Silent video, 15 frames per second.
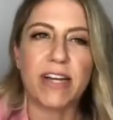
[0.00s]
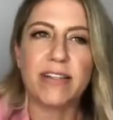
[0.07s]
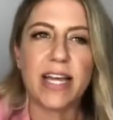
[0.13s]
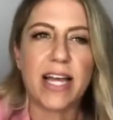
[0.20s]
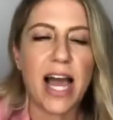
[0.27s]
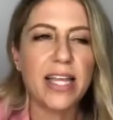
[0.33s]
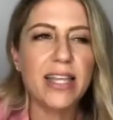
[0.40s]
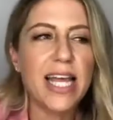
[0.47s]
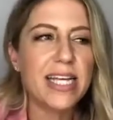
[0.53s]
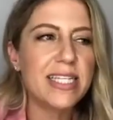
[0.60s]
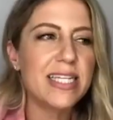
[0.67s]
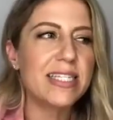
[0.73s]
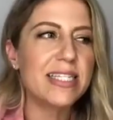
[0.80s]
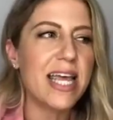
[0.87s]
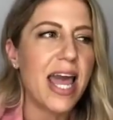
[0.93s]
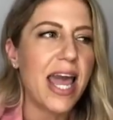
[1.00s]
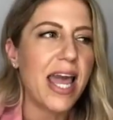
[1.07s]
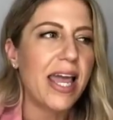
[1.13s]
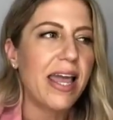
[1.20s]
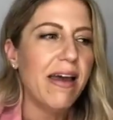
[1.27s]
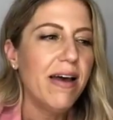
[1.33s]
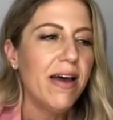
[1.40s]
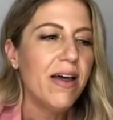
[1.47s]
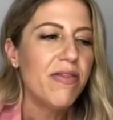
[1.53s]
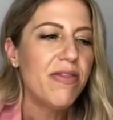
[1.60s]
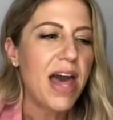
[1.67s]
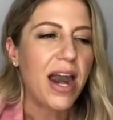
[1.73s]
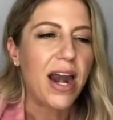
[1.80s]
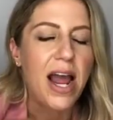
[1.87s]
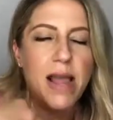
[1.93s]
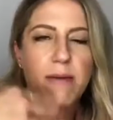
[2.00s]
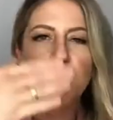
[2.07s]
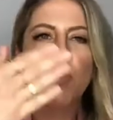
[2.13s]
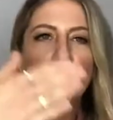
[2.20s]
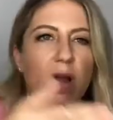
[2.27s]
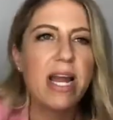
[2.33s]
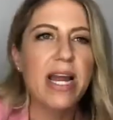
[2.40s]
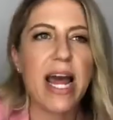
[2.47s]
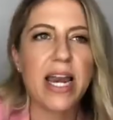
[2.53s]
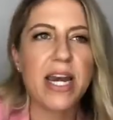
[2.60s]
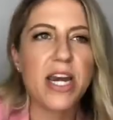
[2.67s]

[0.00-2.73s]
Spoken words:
Like, I like to say that I'm great at